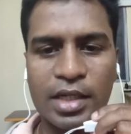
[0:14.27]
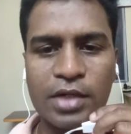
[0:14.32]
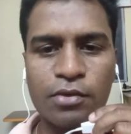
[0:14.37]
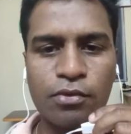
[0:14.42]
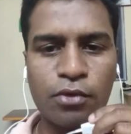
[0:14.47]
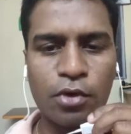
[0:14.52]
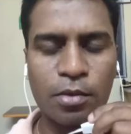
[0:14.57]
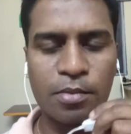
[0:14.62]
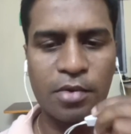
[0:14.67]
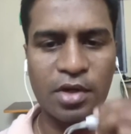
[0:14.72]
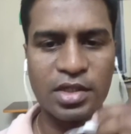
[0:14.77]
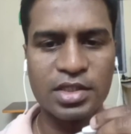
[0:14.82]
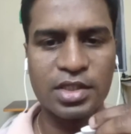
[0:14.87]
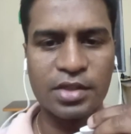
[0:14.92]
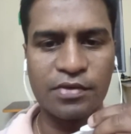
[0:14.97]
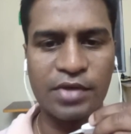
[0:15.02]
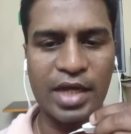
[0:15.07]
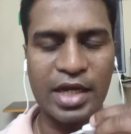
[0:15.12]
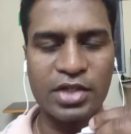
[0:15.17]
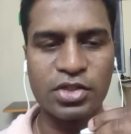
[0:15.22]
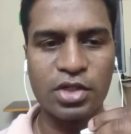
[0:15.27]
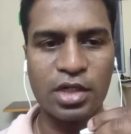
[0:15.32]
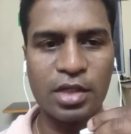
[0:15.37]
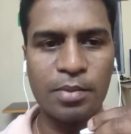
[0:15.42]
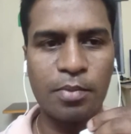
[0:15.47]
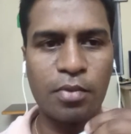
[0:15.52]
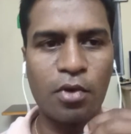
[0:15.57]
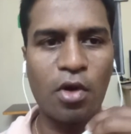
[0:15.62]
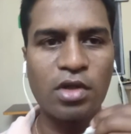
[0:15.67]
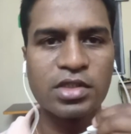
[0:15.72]
In food processing, we actually
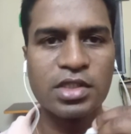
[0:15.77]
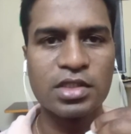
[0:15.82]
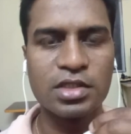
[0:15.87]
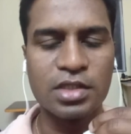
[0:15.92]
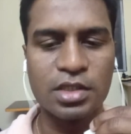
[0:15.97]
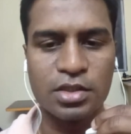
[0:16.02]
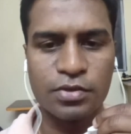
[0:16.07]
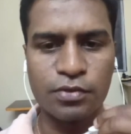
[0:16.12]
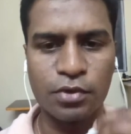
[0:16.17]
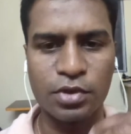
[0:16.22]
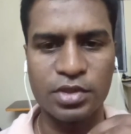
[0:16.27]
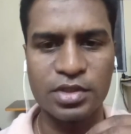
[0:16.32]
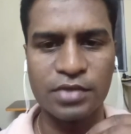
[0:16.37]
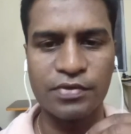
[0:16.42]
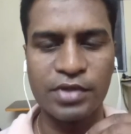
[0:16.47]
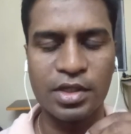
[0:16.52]
process these foods.